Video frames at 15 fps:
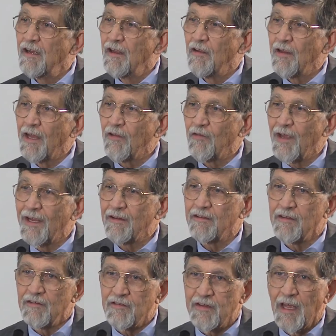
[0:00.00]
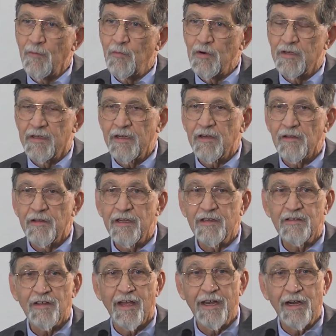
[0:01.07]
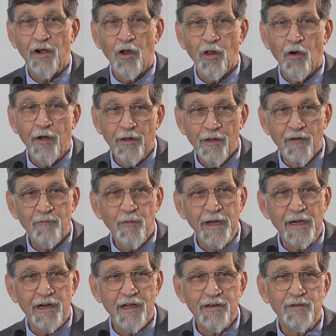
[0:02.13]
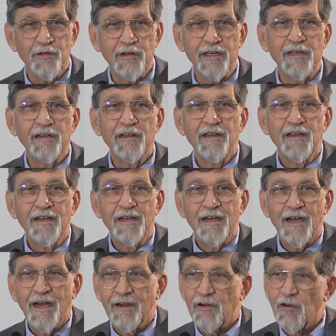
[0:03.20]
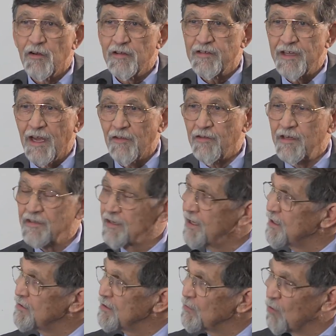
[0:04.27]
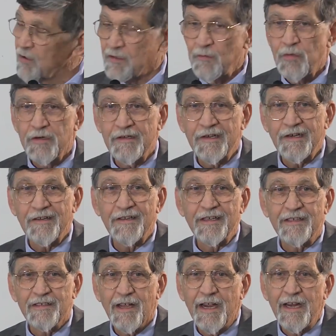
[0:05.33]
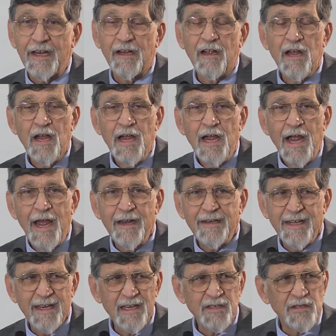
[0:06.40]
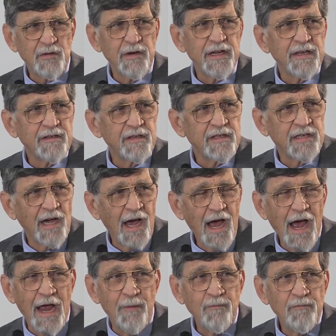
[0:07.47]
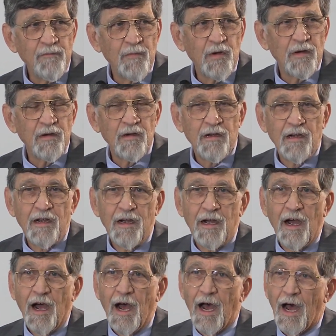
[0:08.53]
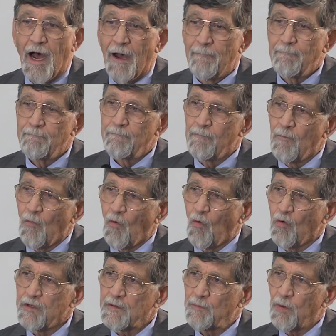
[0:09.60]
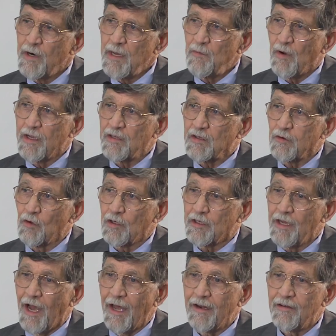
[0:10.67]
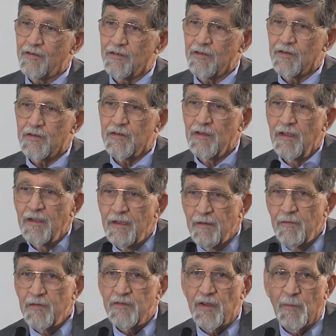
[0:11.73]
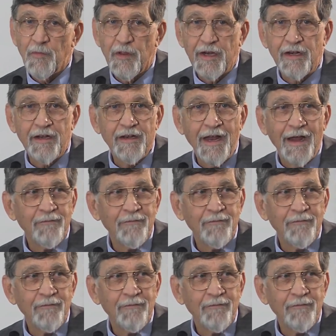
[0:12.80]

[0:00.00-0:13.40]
That, that didn't sound particularly exciting. Although I love my country, uh, going to Southeast Asia wasn't particularly exciting. And dentistry at the time um, was pretty much looked on as just something that